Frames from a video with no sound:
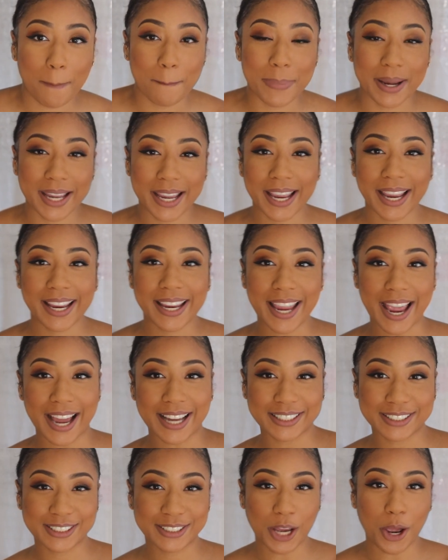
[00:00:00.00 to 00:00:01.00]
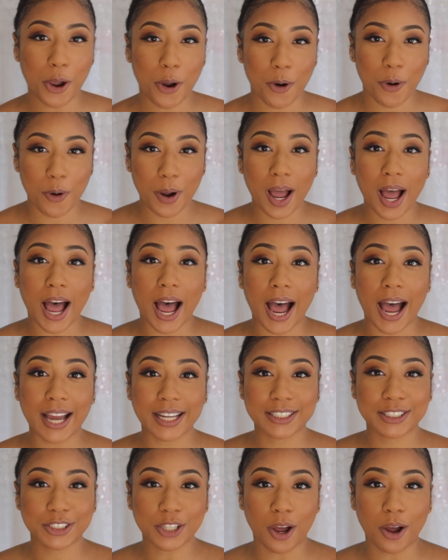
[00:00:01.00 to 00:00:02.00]
but yeah, so
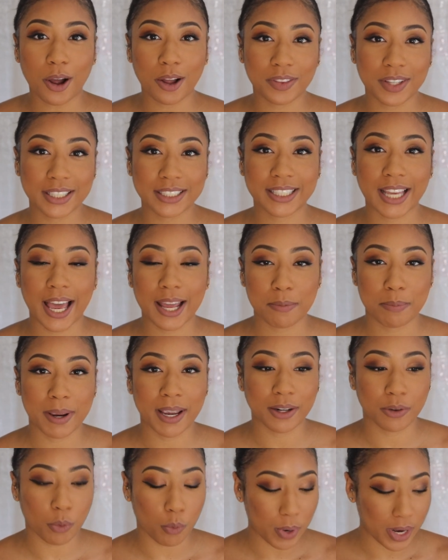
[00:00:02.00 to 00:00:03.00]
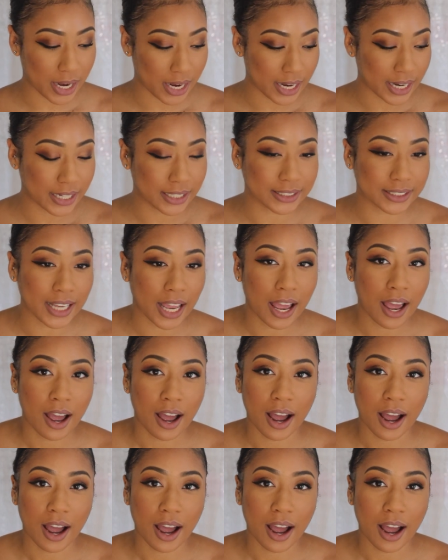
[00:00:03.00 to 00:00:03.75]
I saw these headband wigs